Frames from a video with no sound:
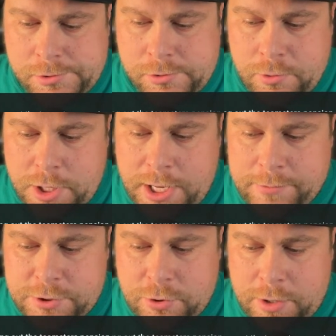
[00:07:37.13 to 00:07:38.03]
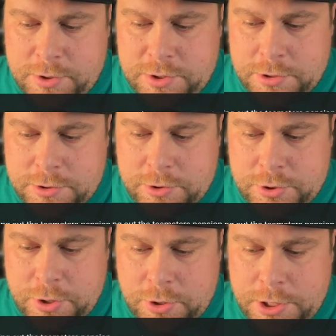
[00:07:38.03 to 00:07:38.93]
what happens to Grandma's Social
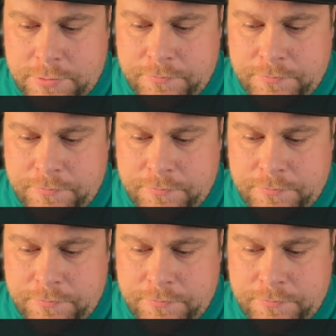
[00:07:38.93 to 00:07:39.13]
Security,